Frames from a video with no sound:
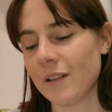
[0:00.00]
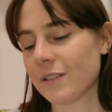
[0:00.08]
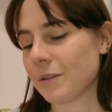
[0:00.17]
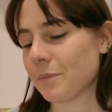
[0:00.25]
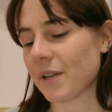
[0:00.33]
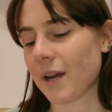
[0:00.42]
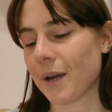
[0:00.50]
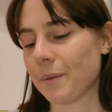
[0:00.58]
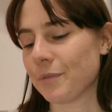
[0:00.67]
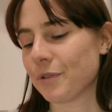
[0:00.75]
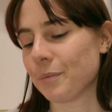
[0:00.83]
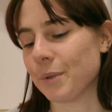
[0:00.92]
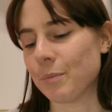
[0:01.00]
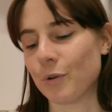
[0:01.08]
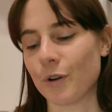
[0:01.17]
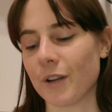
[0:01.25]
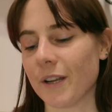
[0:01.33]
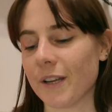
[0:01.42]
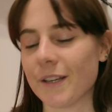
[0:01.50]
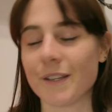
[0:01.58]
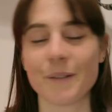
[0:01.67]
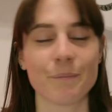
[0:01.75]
Sometimes it'll be more like,